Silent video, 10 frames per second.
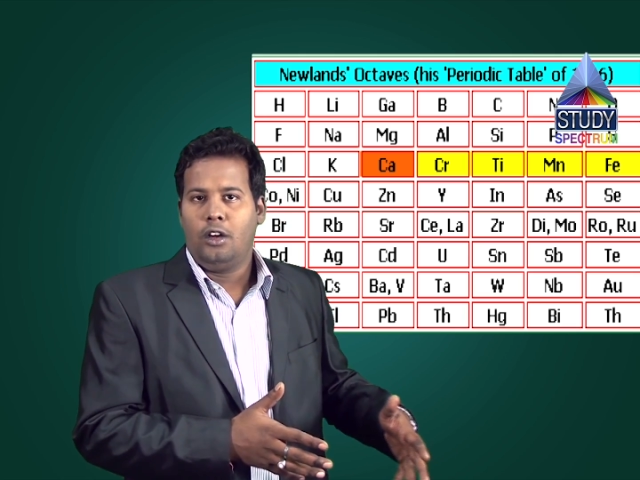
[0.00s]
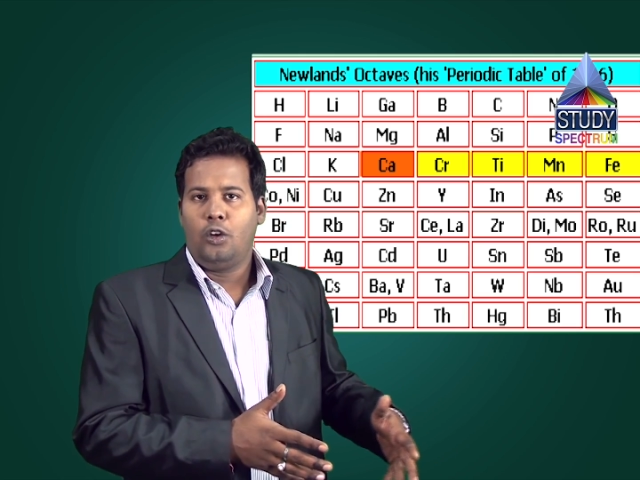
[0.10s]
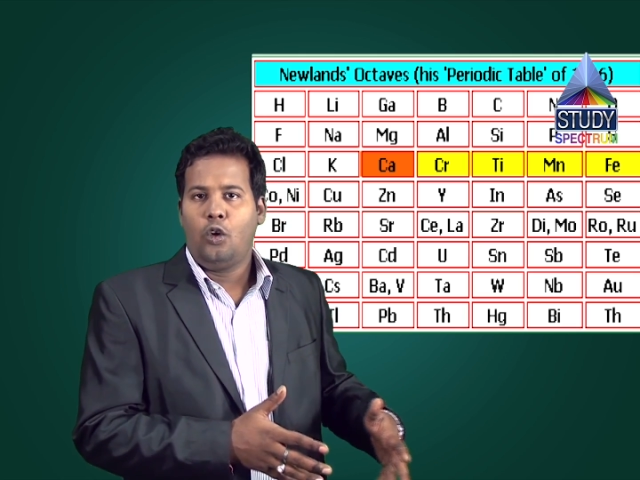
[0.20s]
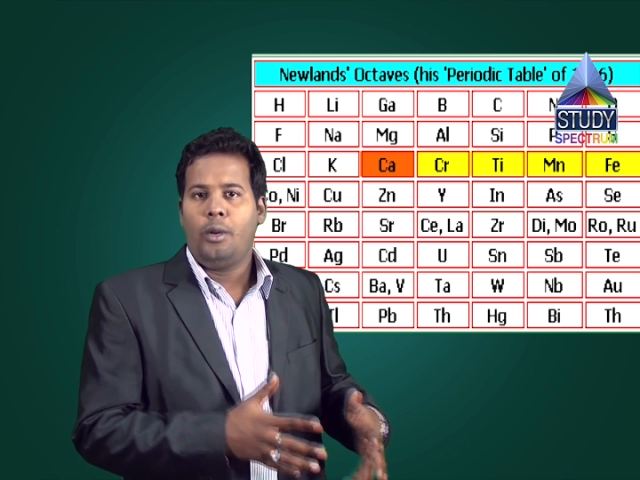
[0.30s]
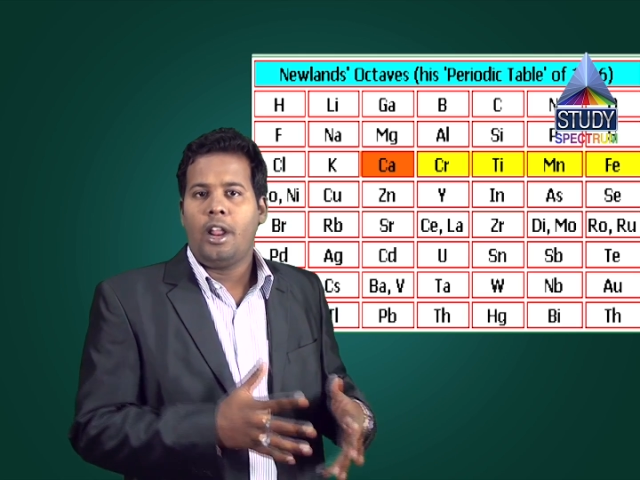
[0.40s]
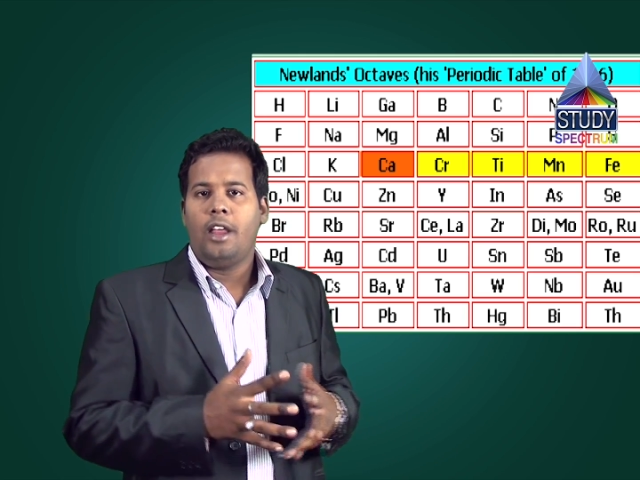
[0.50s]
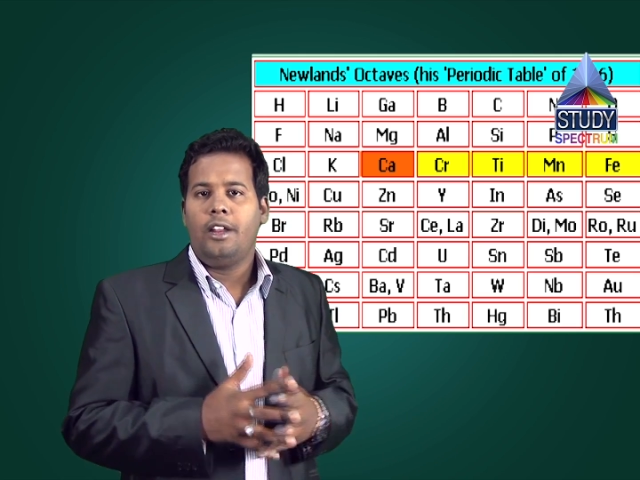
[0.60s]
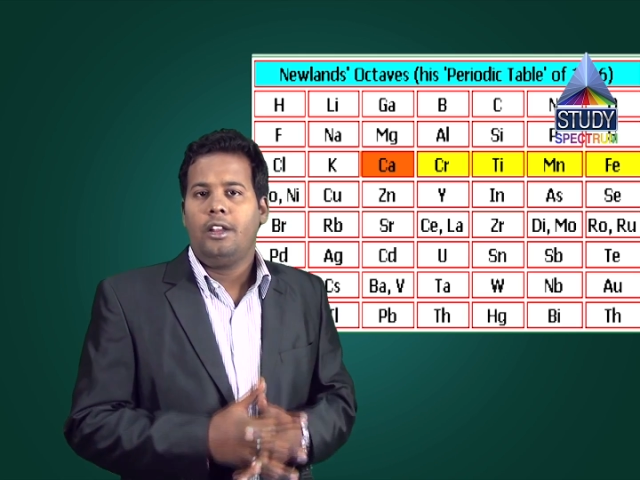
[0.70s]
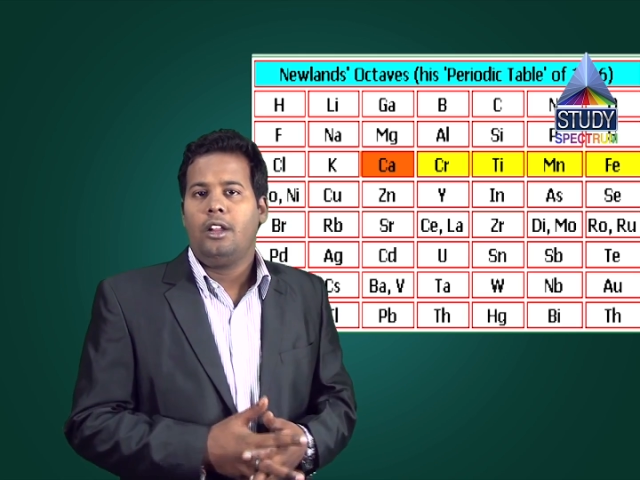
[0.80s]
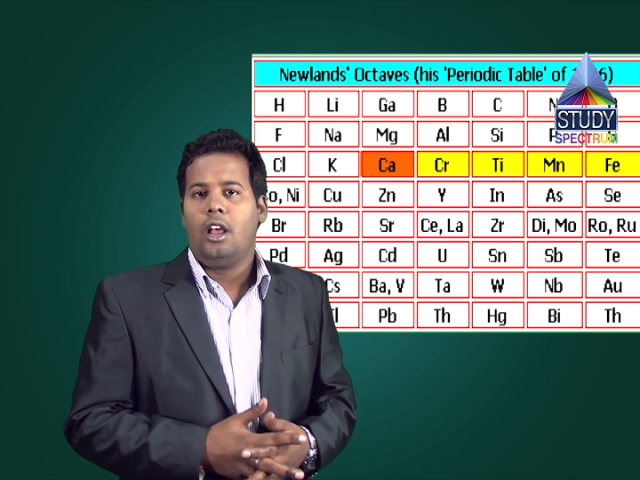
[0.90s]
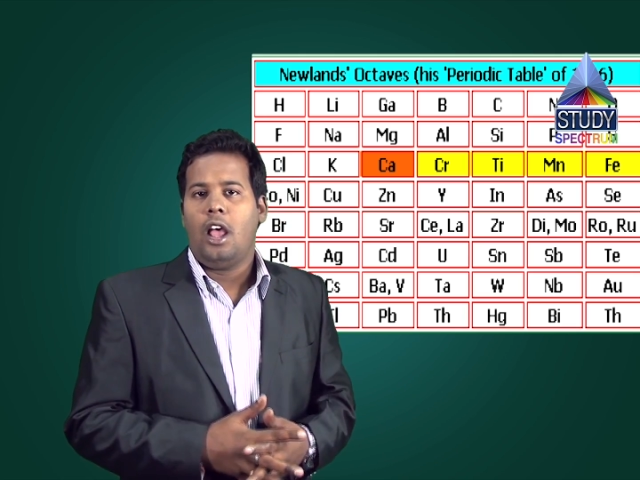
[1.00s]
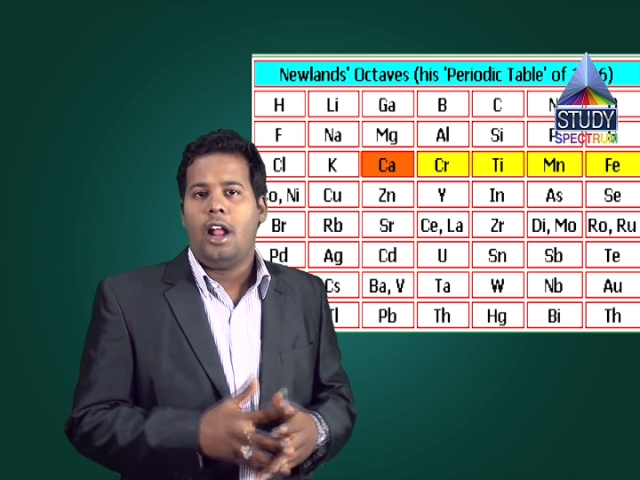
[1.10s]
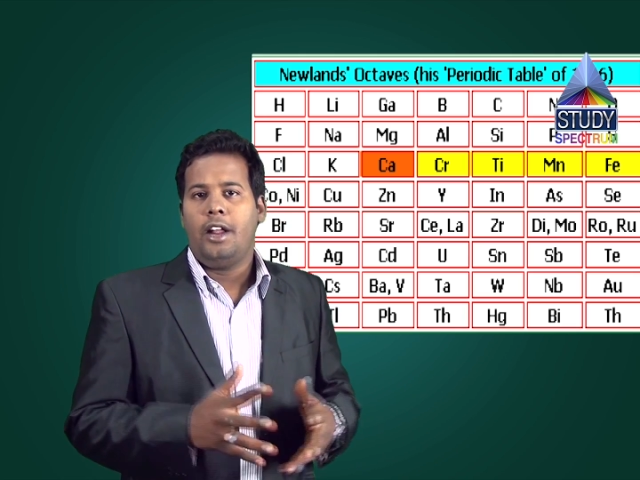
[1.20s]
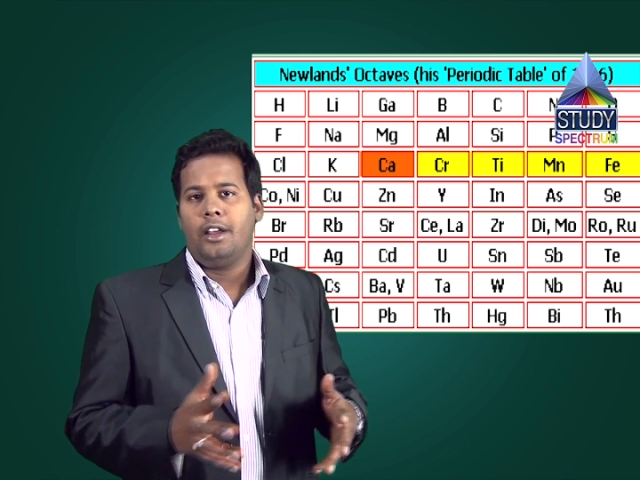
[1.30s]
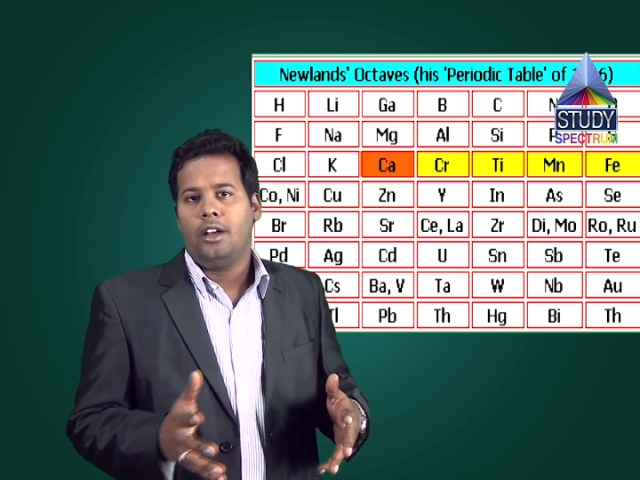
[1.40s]
Dobereiner
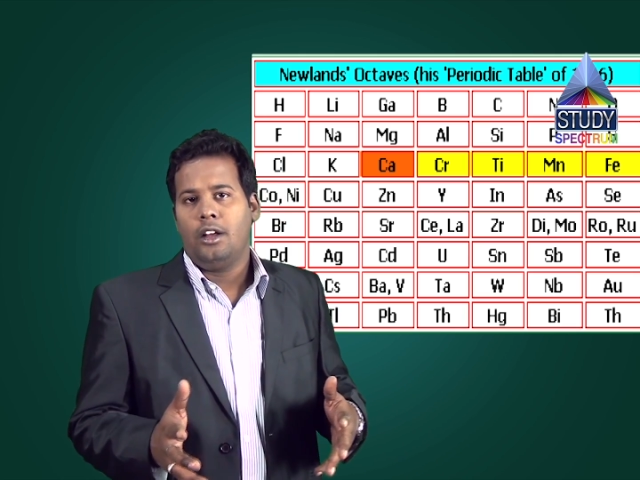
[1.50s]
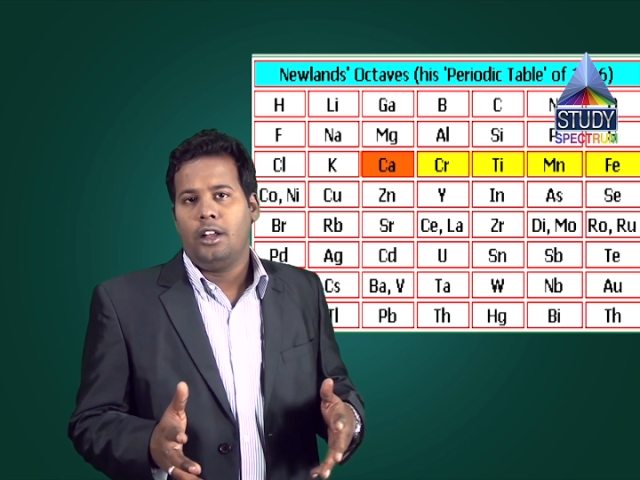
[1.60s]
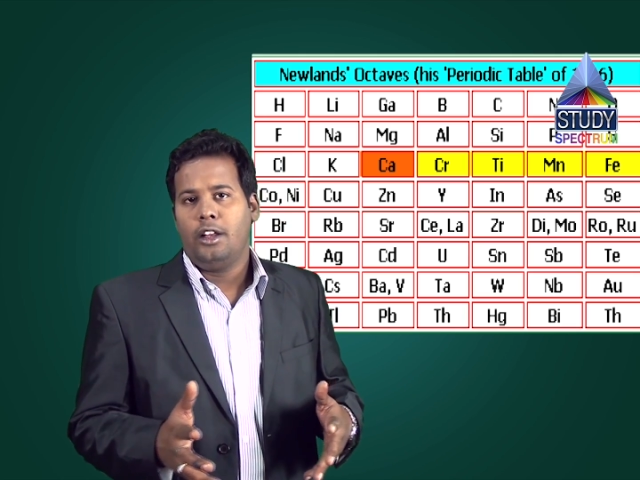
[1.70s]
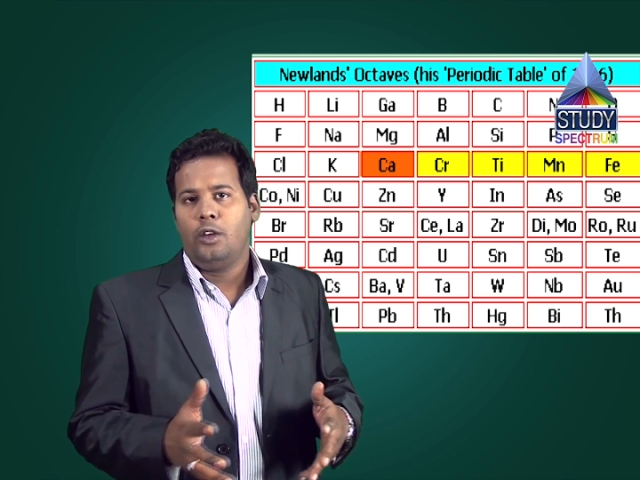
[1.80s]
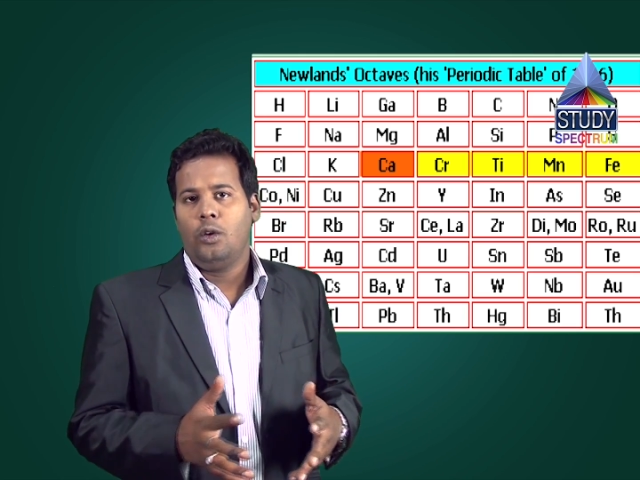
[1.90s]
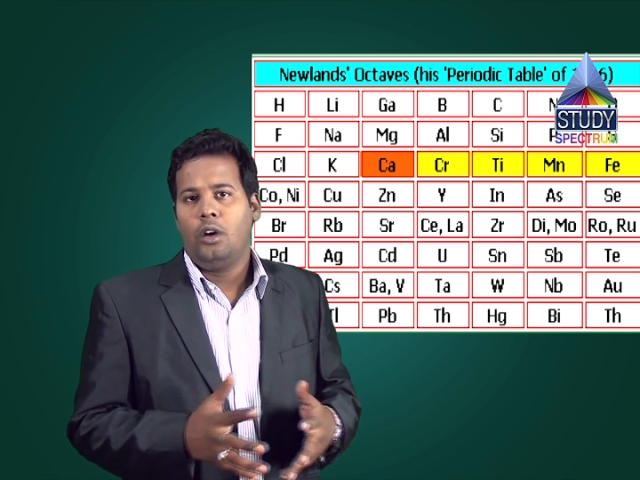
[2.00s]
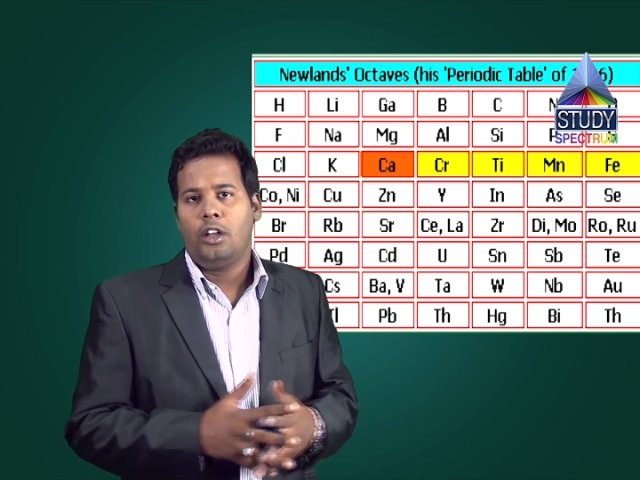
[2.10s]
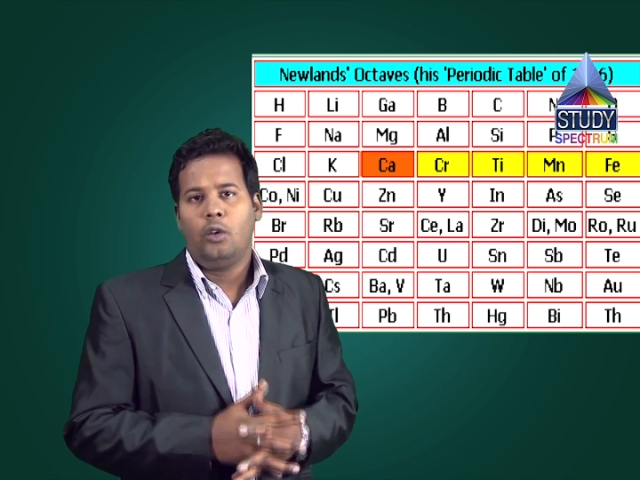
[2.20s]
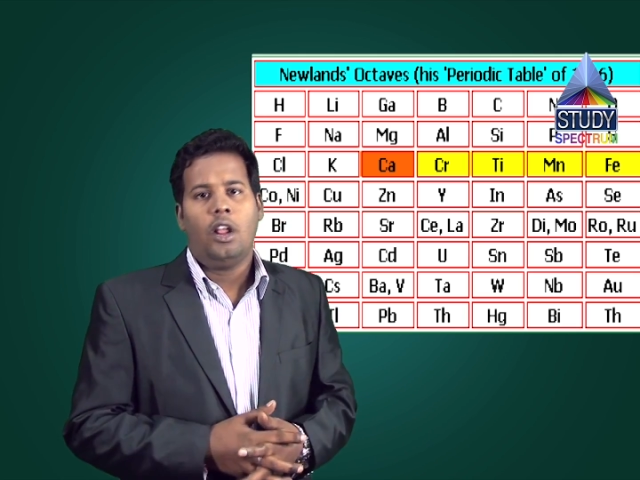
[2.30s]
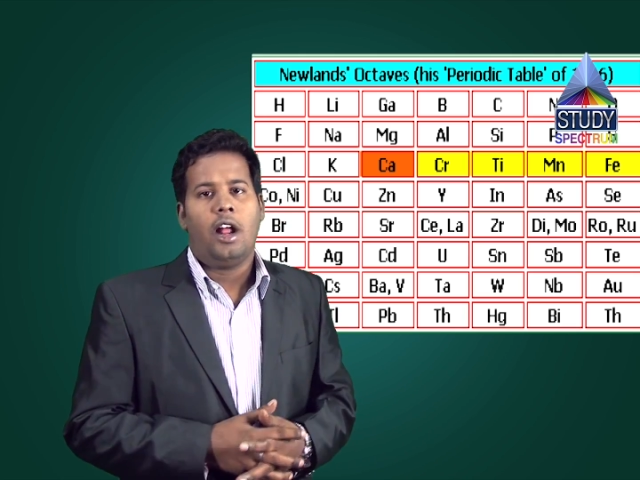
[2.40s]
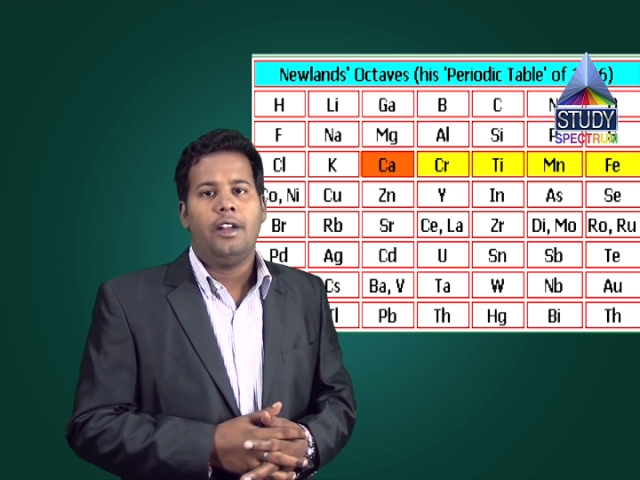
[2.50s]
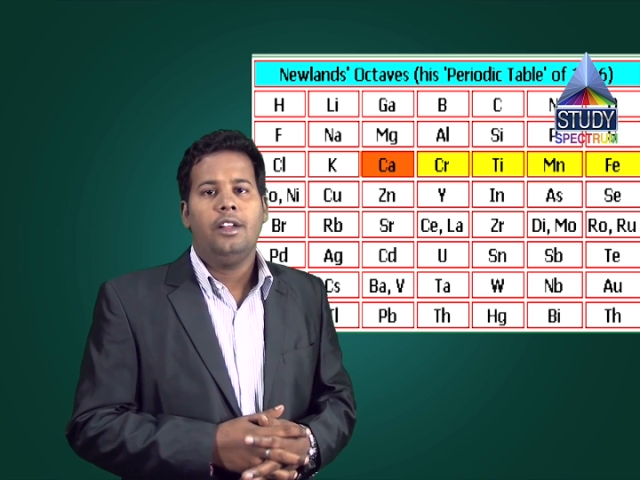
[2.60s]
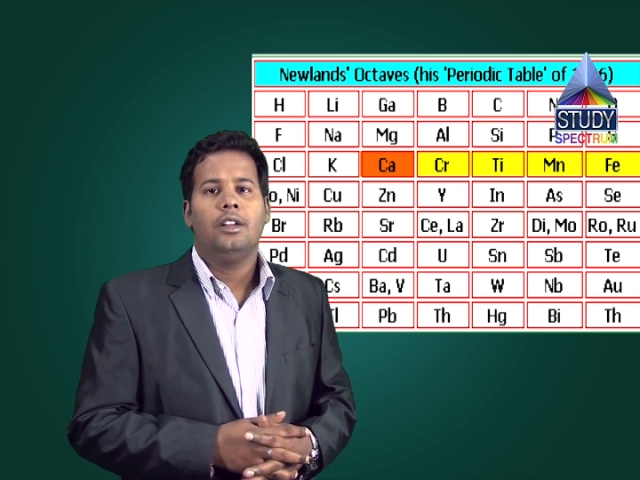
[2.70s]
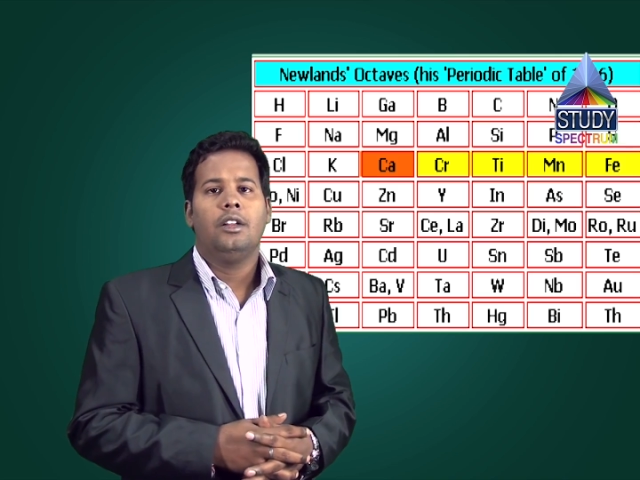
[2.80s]
and Newland,